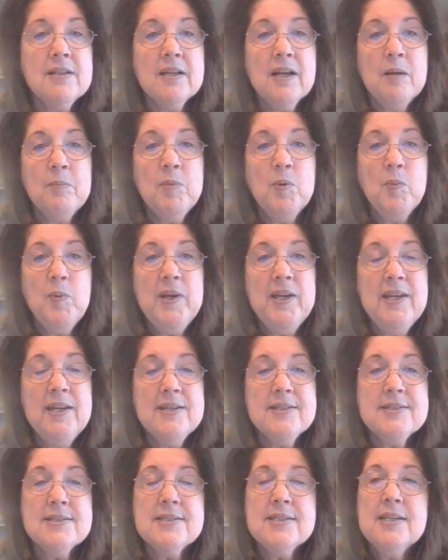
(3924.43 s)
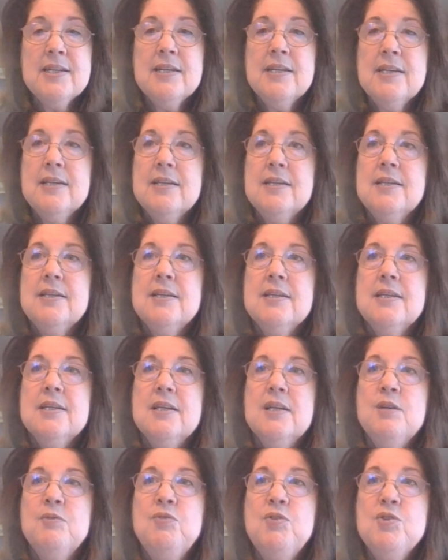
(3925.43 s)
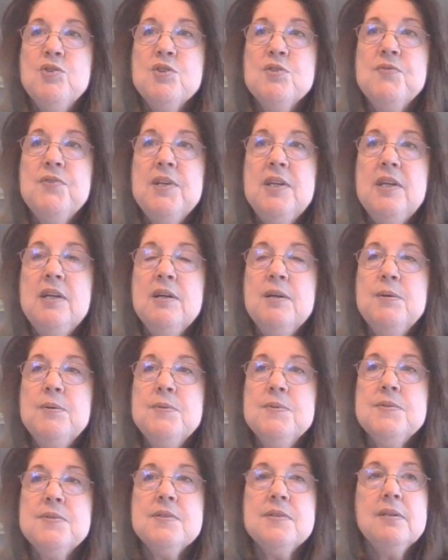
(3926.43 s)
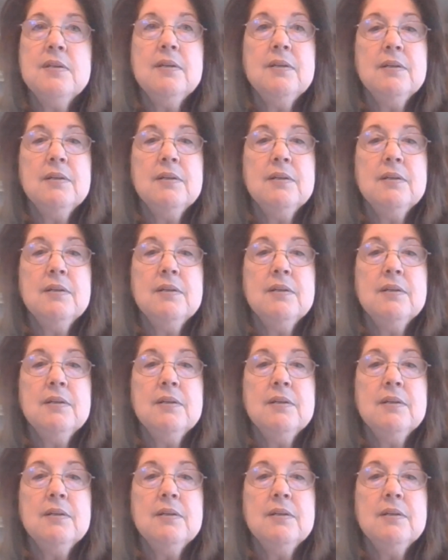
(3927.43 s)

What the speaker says: a couple weeks. Future videos,